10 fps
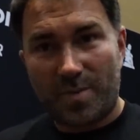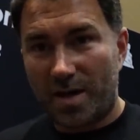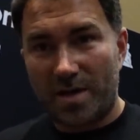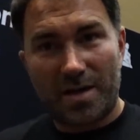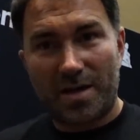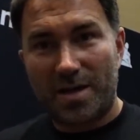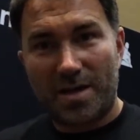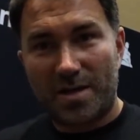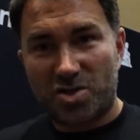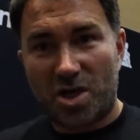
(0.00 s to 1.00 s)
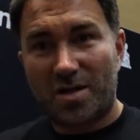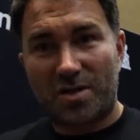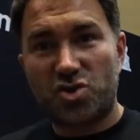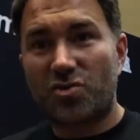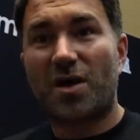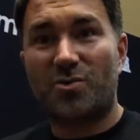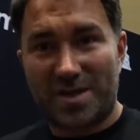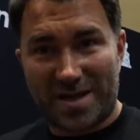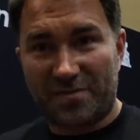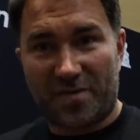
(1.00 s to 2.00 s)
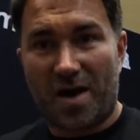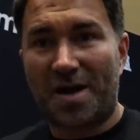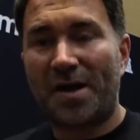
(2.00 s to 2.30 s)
but Charlo struggled in that fight.